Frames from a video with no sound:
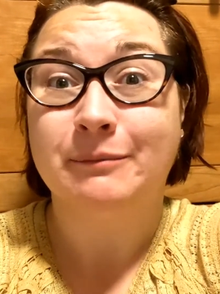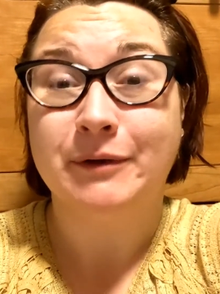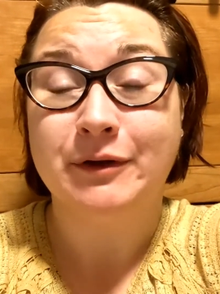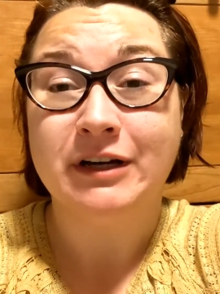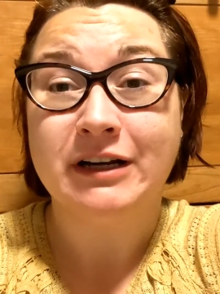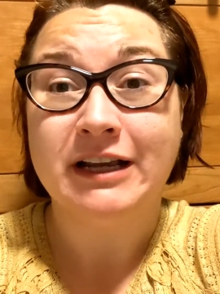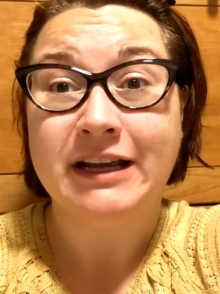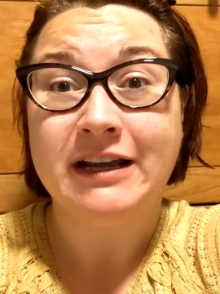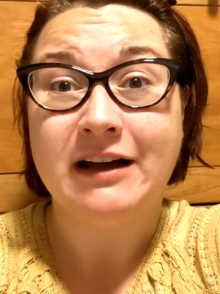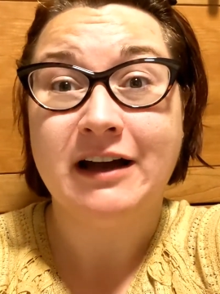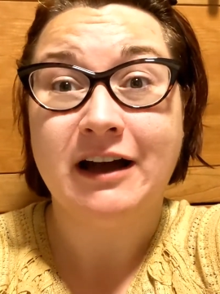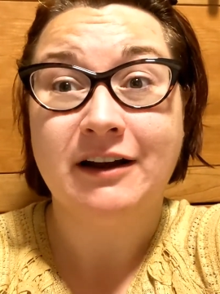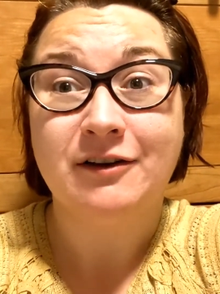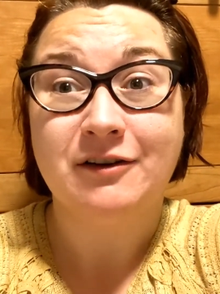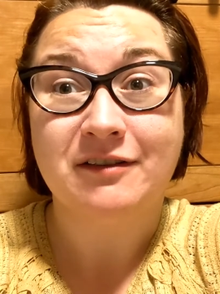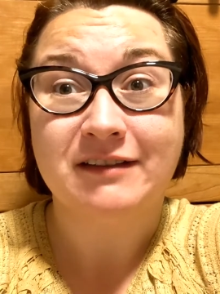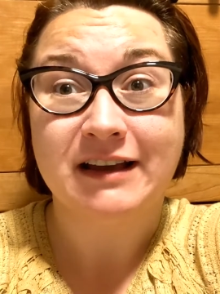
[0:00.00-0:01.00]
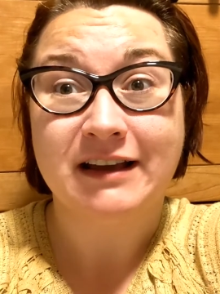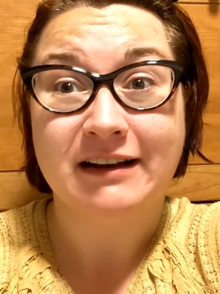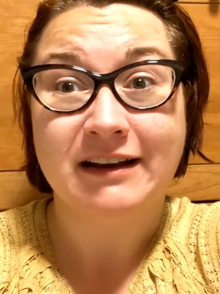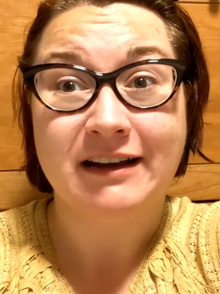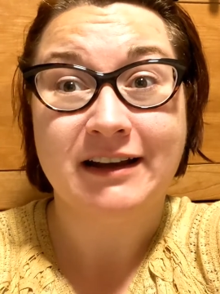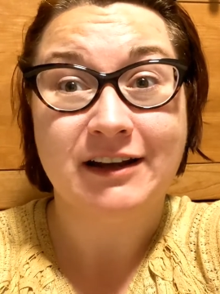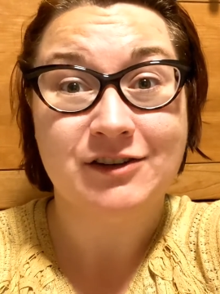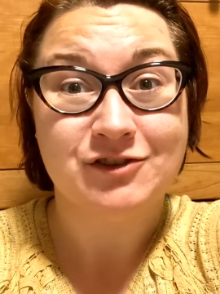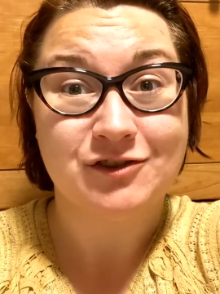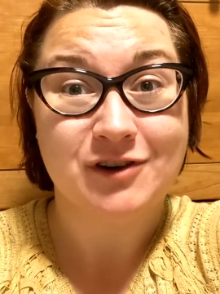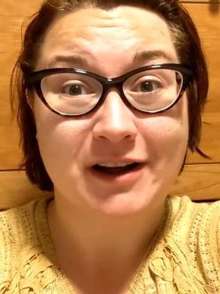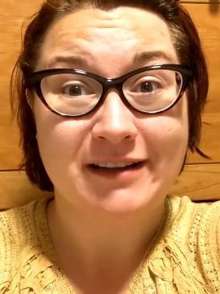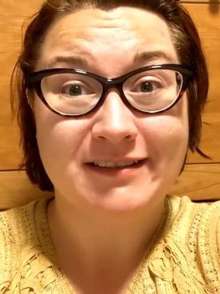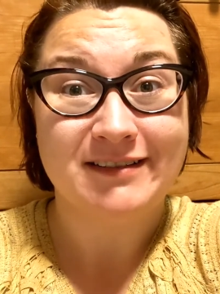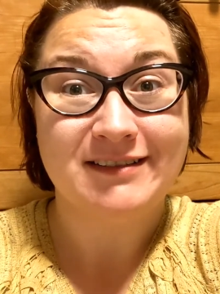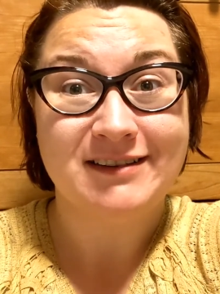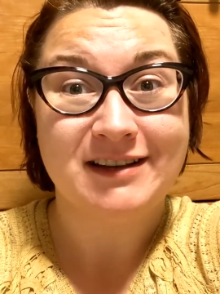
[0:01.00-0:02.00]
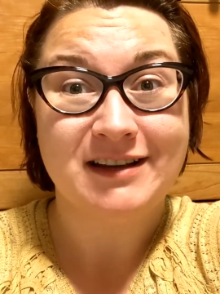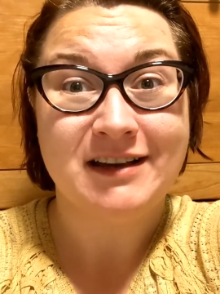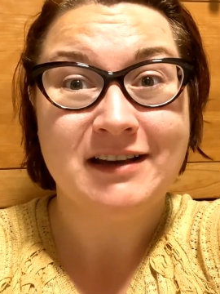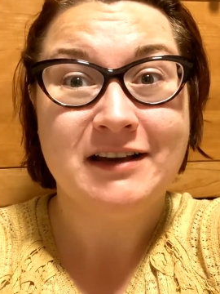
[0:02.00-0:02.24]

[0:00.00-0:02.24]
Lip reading: community, understanding, and trust.